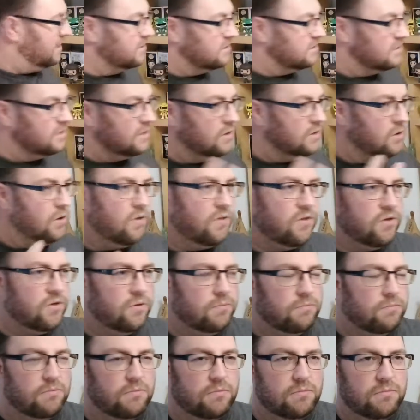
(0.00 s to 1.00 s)
because a lot
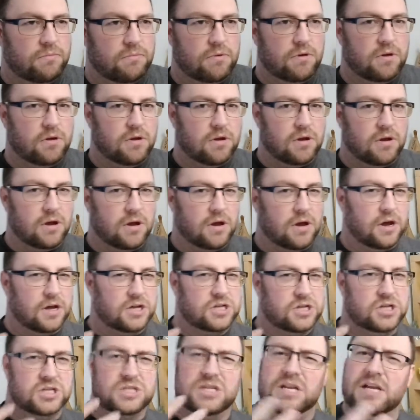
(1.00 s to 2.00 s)
of them
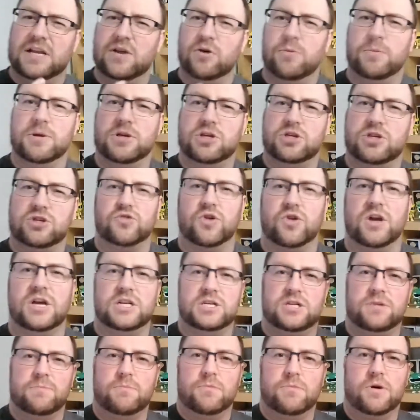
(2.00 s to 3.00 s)
are just a little bit
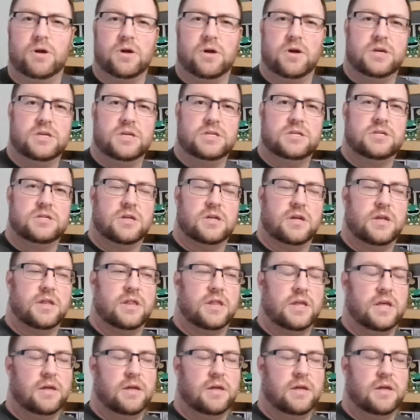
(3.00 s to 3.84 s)
strange in my eyes.